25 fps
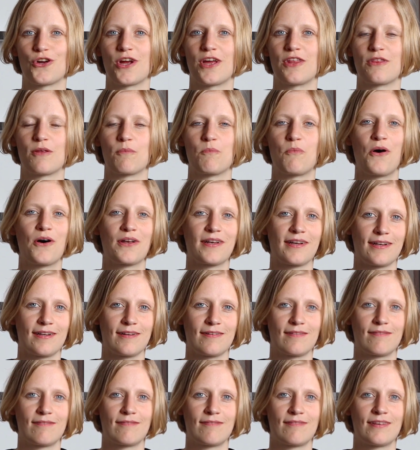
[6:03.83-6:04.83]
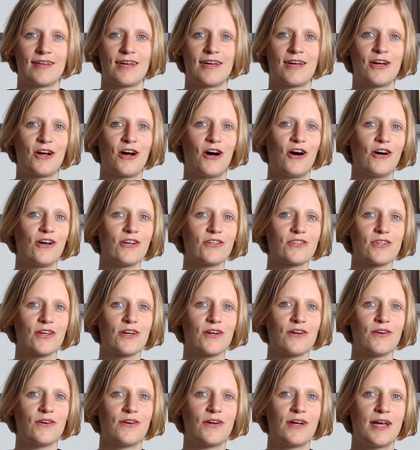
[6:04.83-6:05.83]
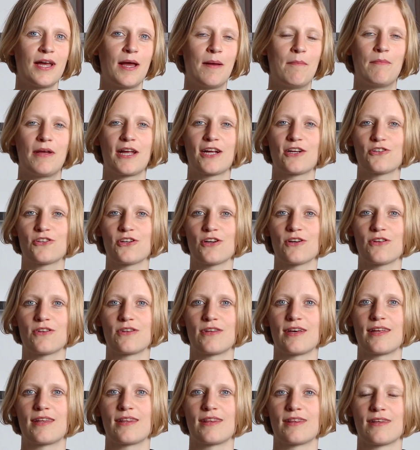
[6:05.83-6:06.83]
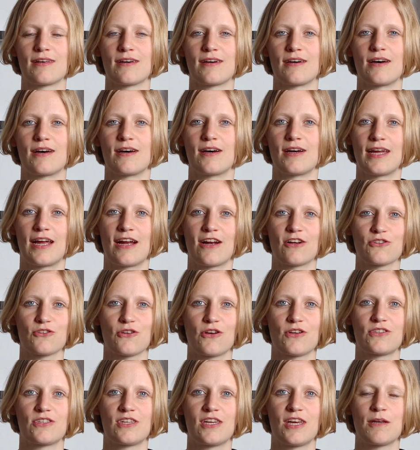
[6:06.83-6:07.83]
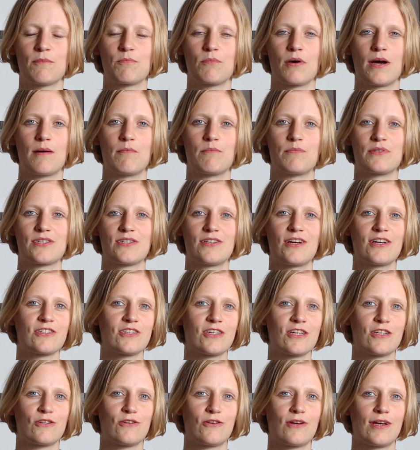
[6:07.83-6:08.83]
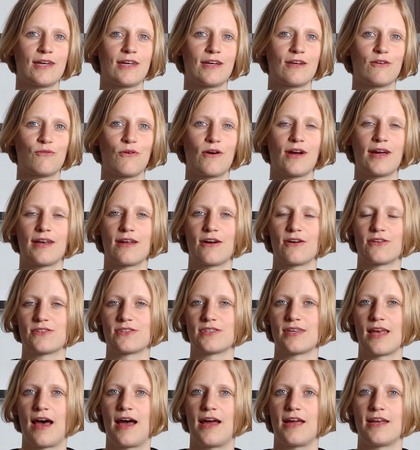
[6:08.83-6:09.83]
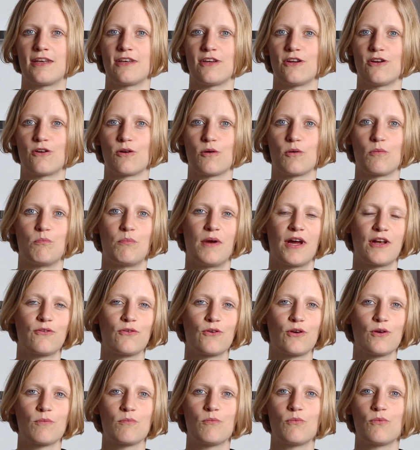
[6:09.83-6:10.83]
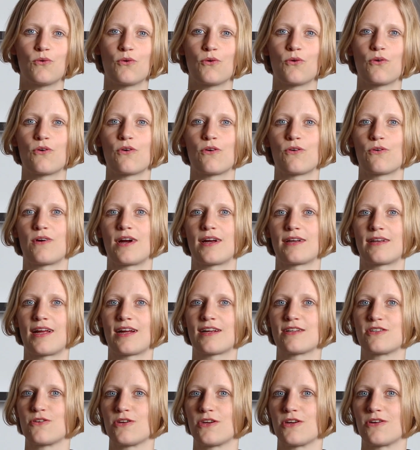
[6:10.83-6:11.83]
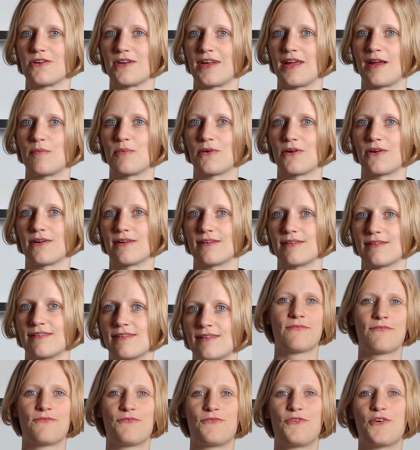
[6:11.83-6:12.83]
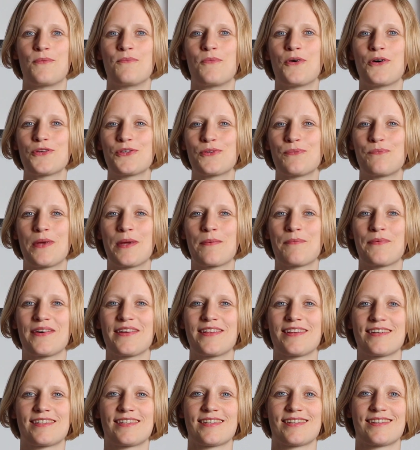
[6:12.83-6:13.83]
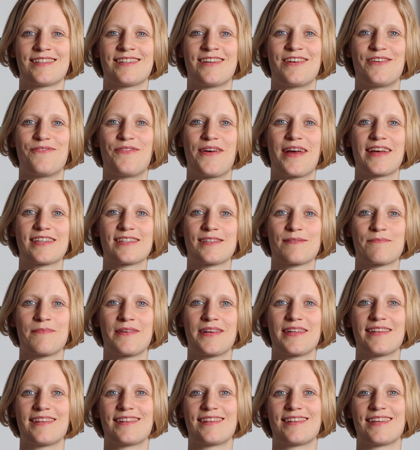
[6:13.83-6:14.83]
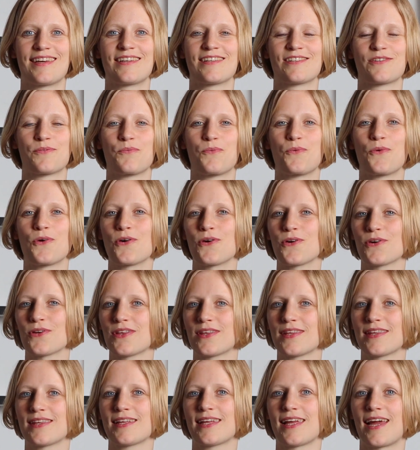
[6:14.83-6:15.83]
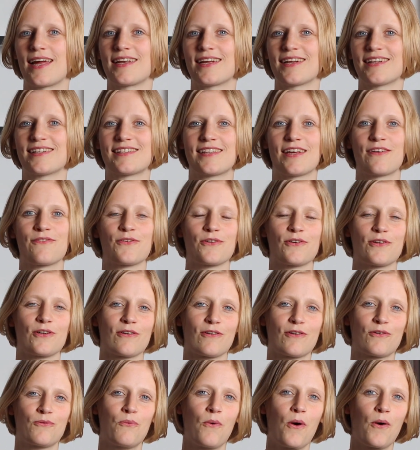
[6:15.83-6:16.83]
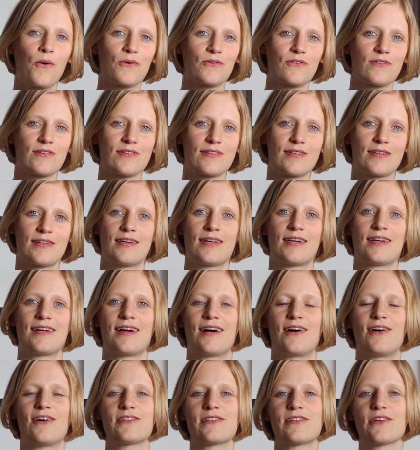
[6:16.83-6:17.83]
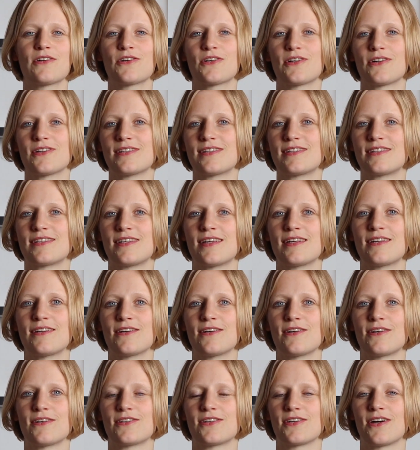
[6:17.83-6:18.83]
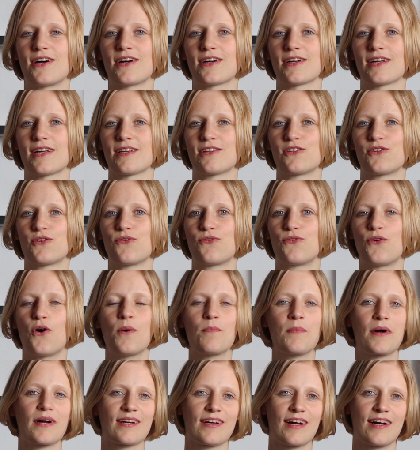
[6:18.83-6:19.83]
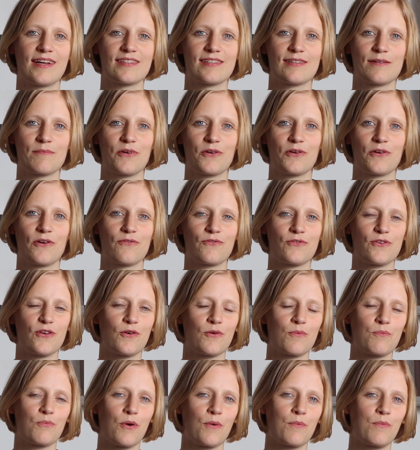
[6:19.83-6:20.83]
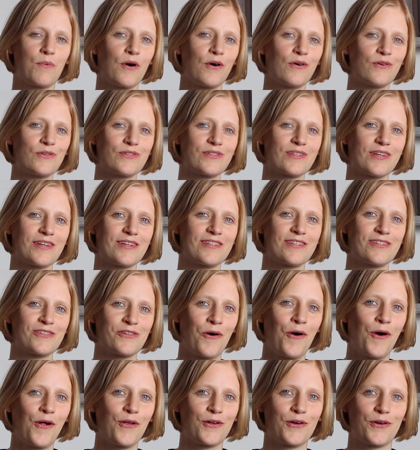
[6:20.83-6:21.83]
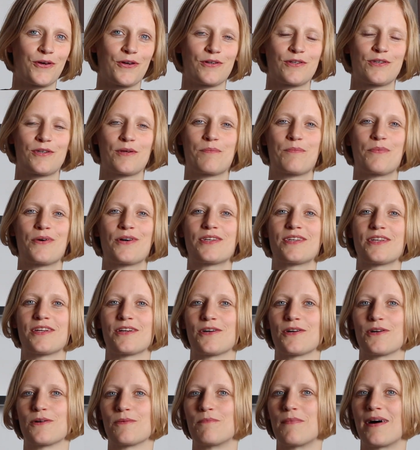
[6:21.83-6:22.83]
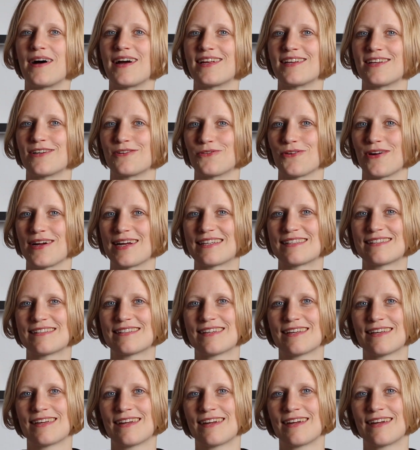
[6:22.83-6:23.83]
and the model. Also, make sure that the air source heat pump is not situated right outside your bedroom or right next to your neighbor. For most people, this is an investment that is worth getting several quotes. Also consider talking to a former customer of your proposed installer to put your mind at rest.